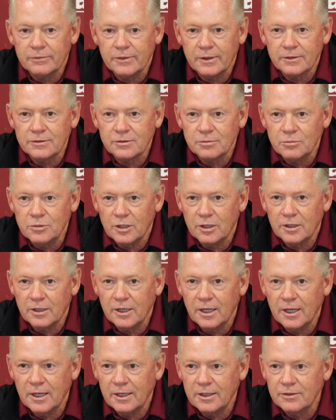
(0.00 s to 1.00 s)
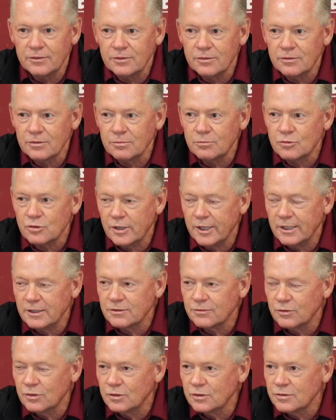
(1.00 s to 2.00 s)
We've got some young guys and some
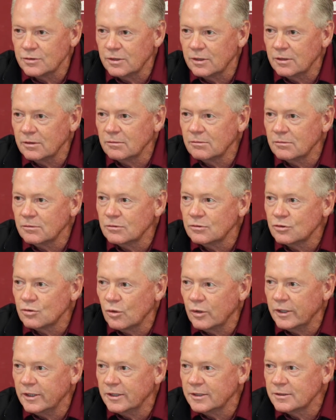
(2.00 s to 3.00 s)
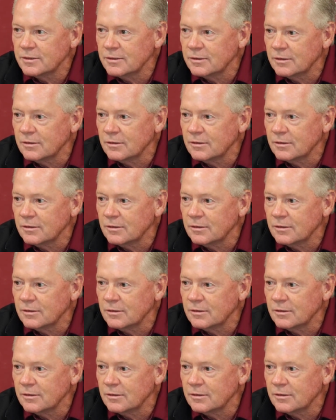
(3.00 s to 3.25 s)
transfers that join us.